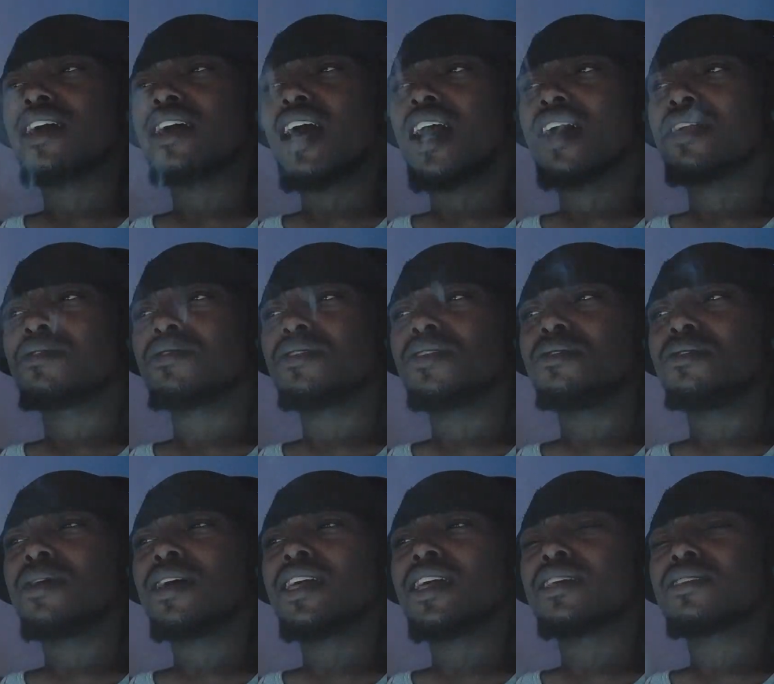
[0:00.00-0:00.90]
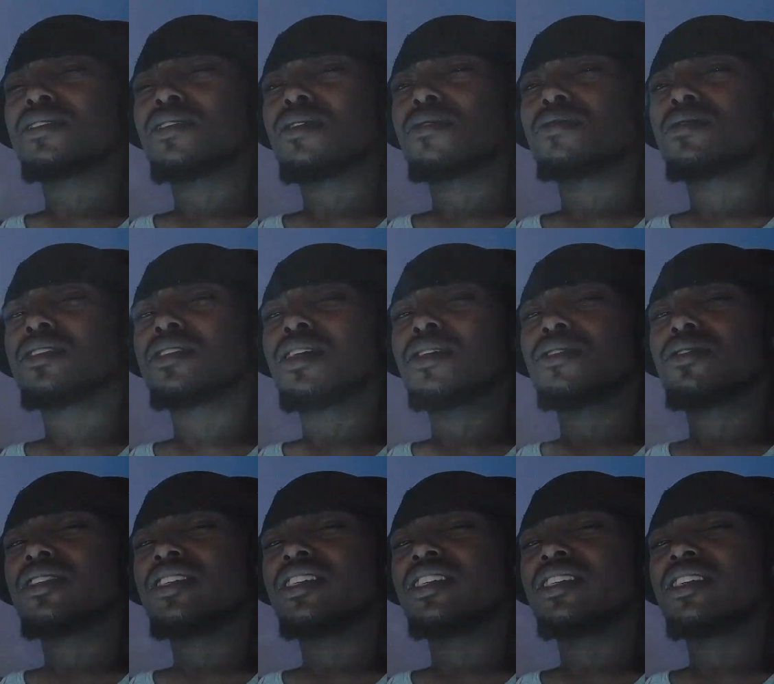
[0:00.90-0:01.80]
I don't know why that song was low
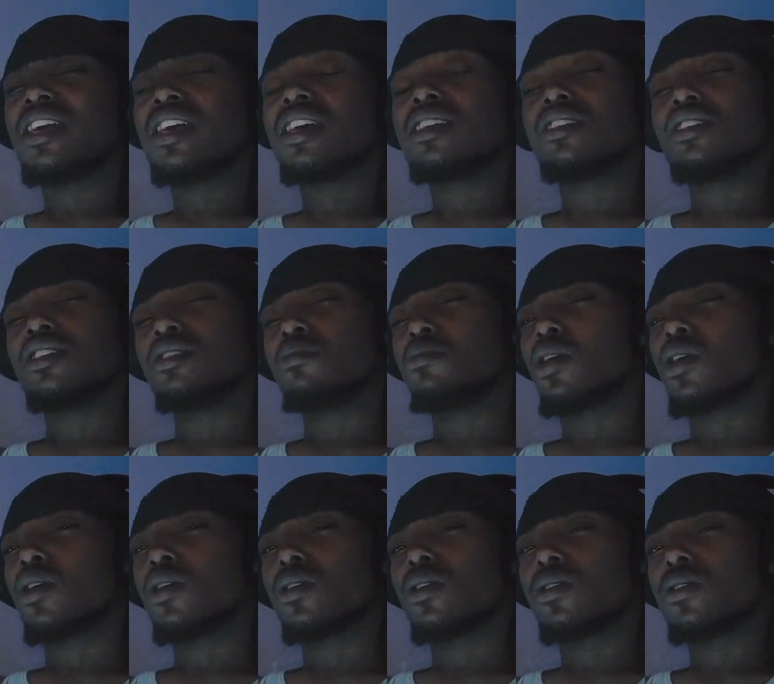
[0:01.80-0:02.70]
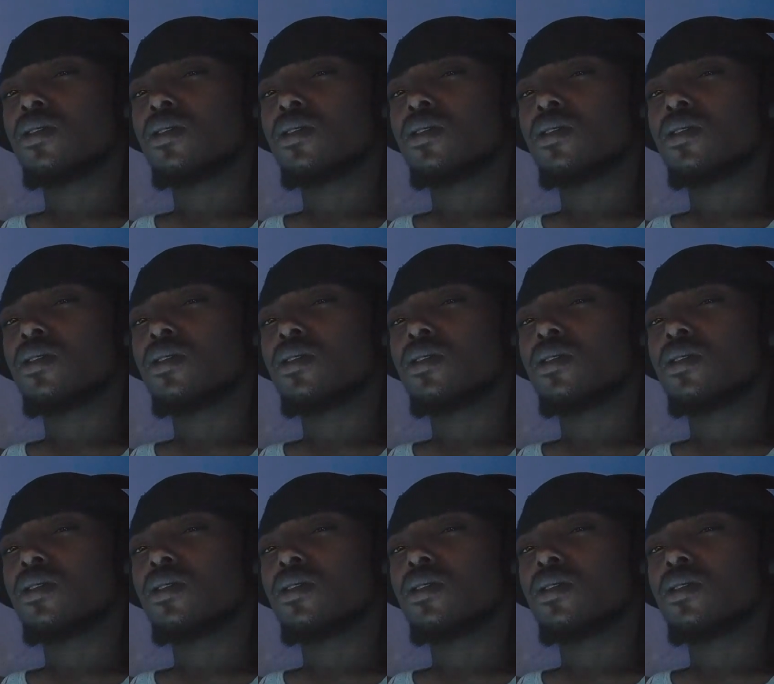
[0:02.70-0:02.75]
key catchy, bro.